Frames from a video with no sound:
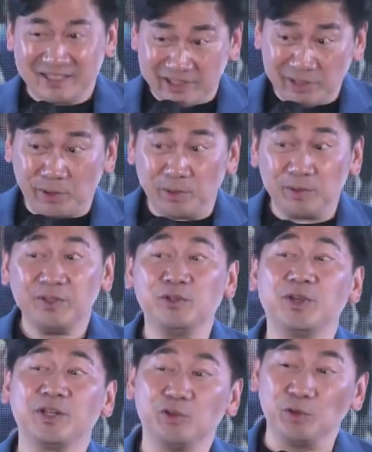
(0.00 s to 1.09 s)
But still,
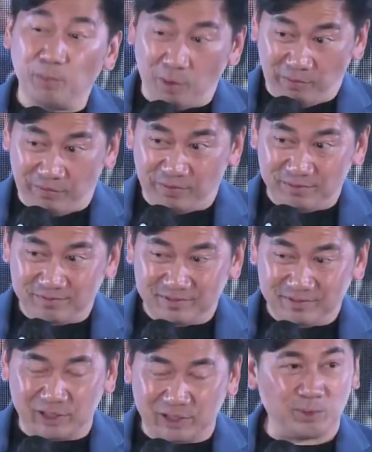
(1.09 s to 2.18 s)
you can do both.
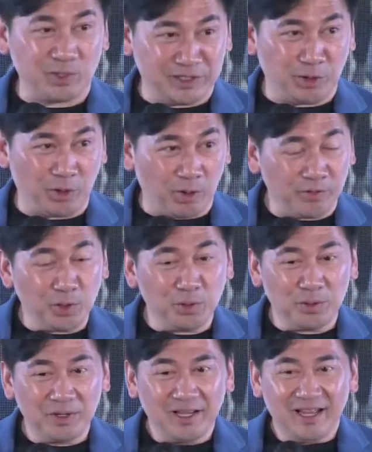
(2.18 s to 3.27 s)
That's what I'm trying to tell all of
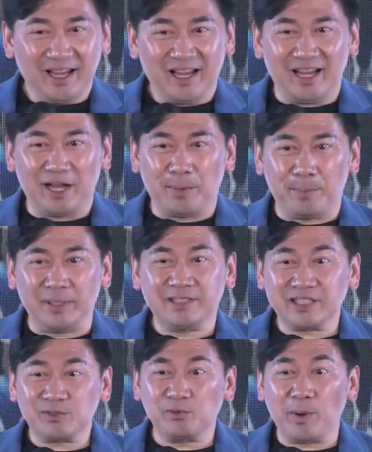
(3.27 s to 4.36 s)
you.
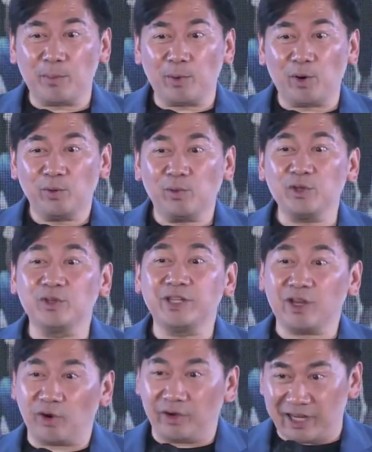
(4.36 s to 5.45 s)
But just remember, when you
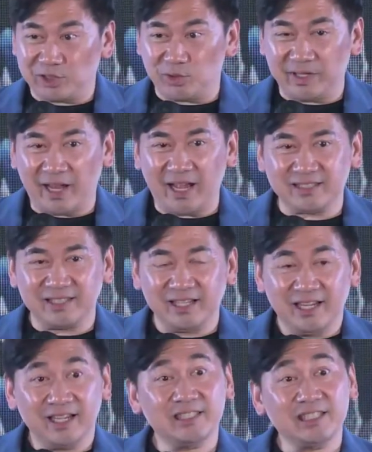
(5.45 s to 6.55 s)
take on extra
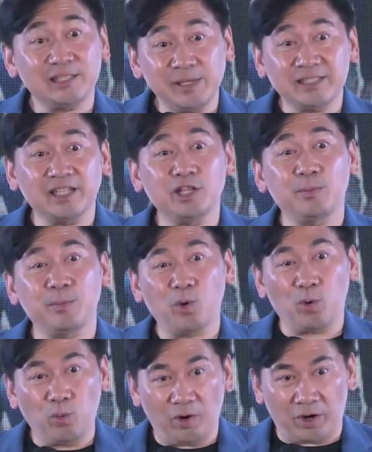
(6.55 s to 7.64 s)
tasks, it just means a little
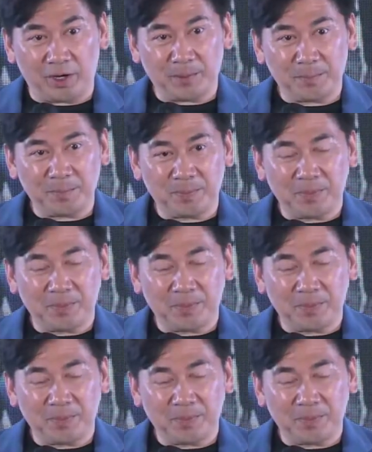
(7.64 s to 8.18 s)
bit more work.